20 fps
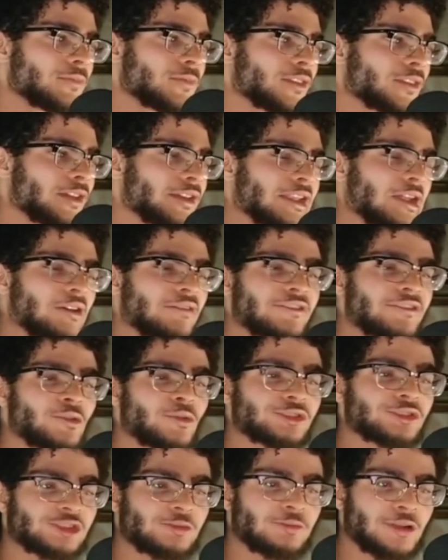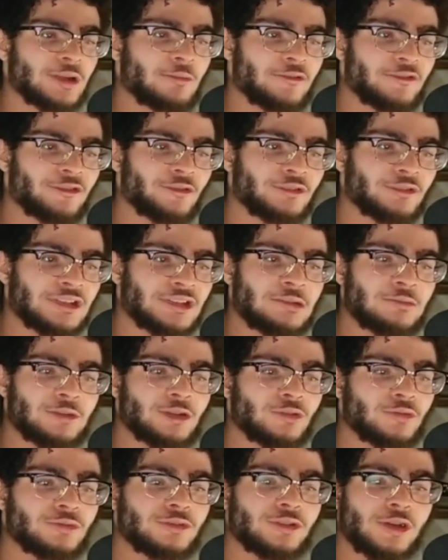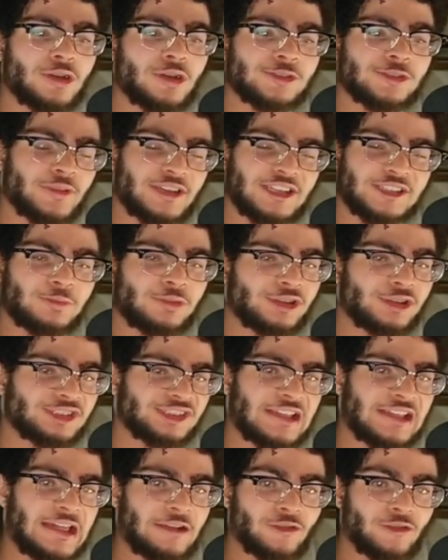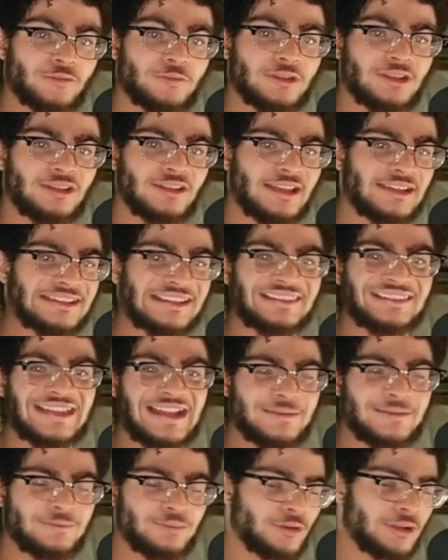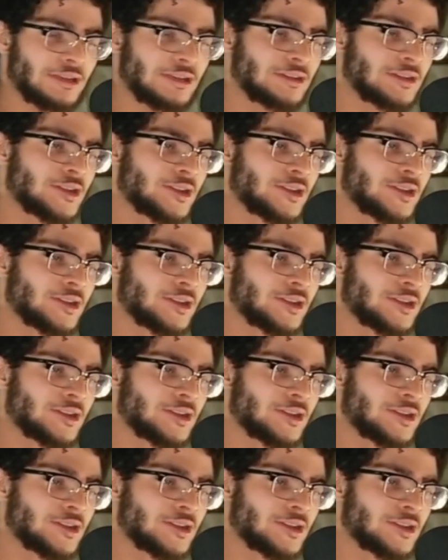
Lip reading: Now, if he was to become a full demon, who knows what his personality would be like at that point.